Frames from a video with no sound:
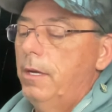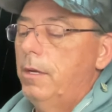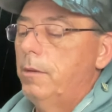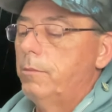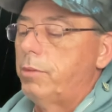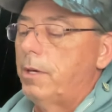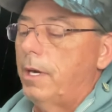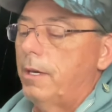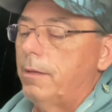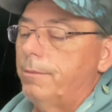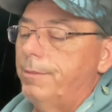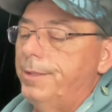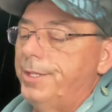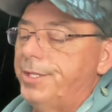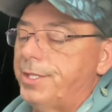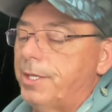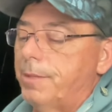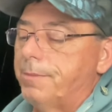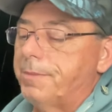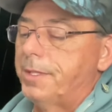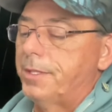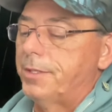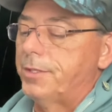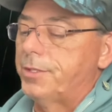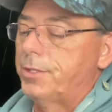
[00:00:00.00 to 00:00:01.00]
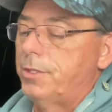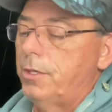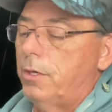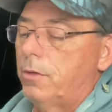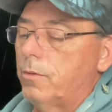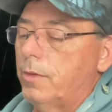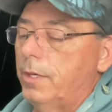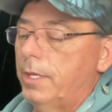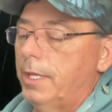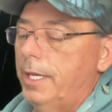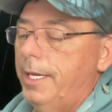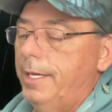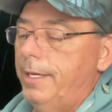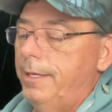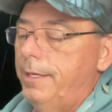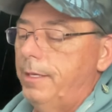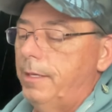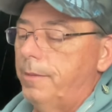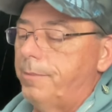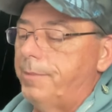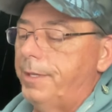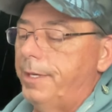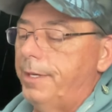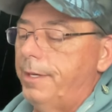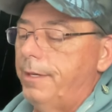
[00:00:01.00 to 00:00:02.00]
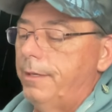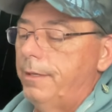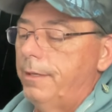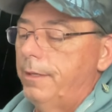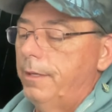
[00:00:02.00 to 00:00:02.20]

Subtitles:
probably something snow related up there.